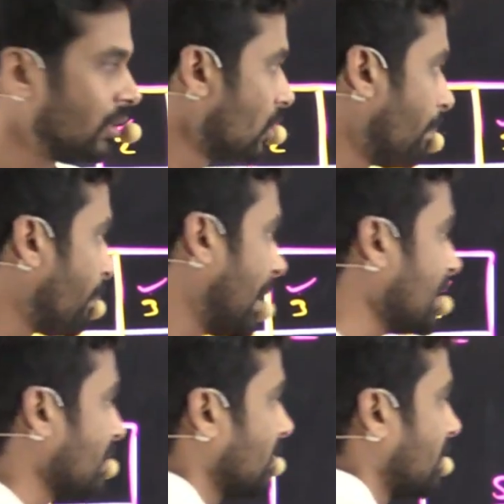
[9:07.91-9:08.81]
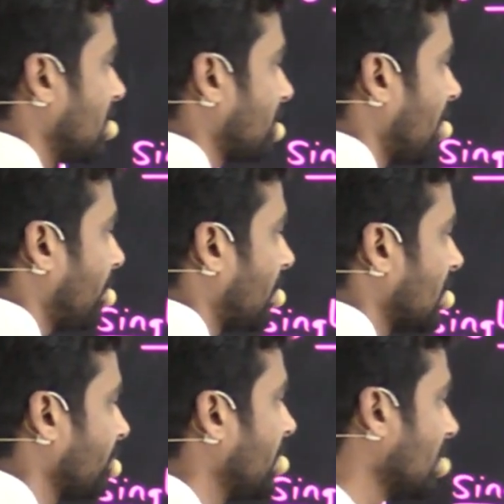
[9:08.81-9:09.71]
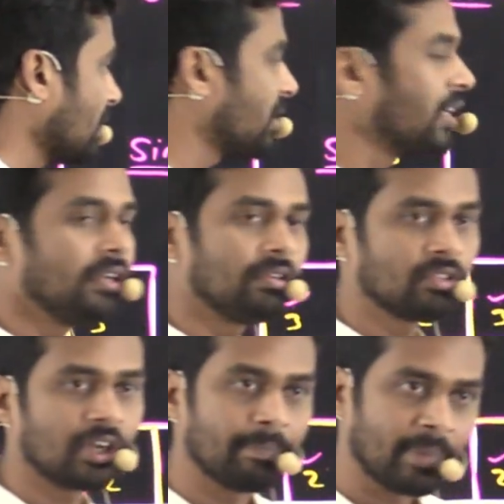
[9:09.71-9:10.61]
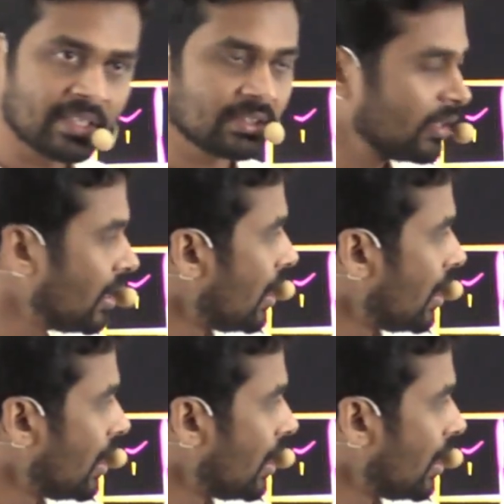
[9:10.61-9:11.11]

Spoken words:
So plus 3 square plus means that 3 into 3 plus.